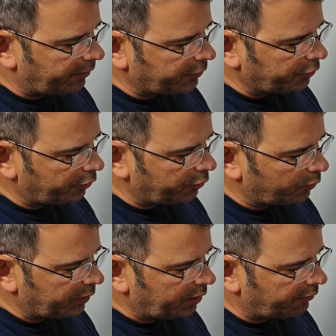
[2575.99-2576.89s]
and you
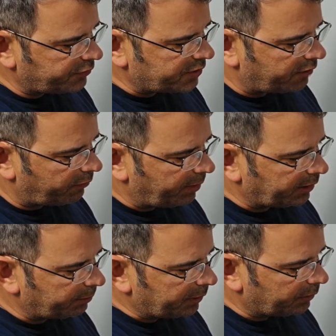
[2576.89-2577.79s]
read other stuff about
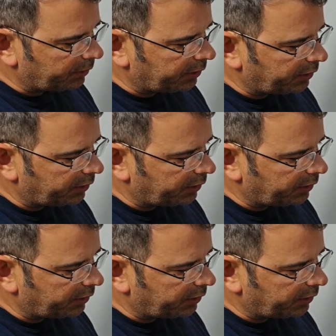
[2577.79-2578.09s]
the period,